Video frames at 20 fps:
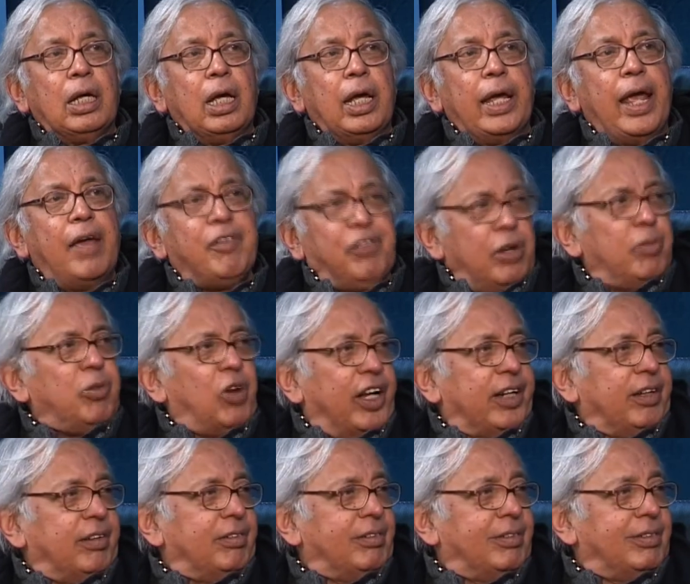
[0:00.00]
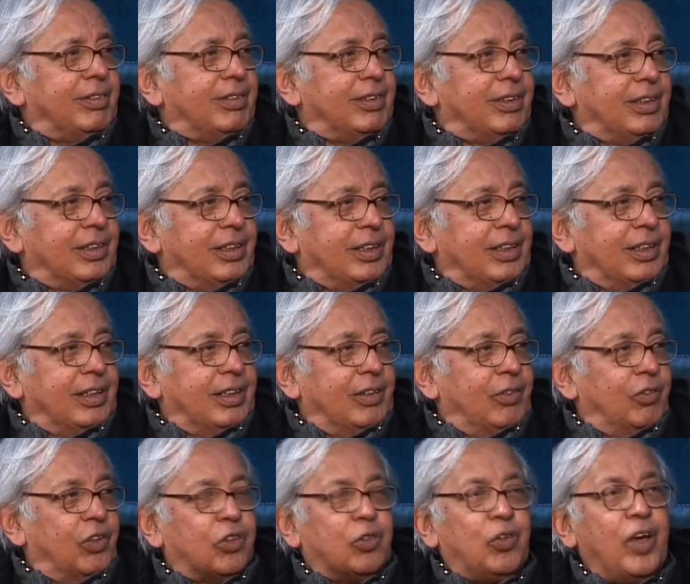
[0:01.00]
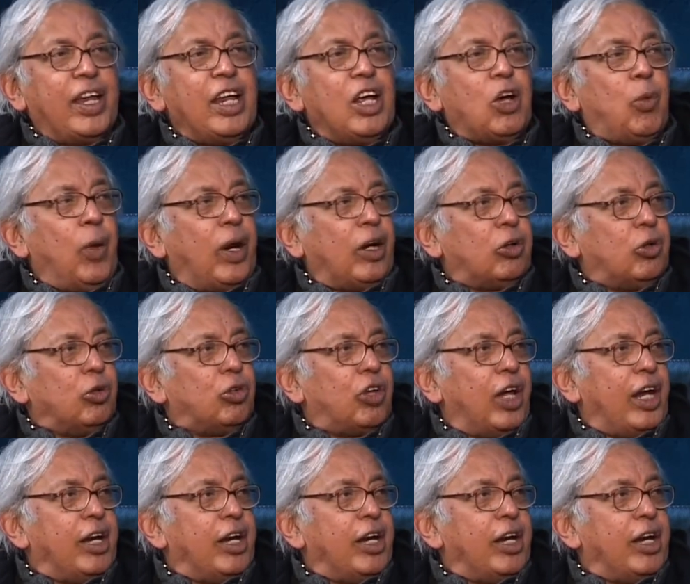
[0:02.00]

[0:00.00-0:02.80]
everyone was very quick to say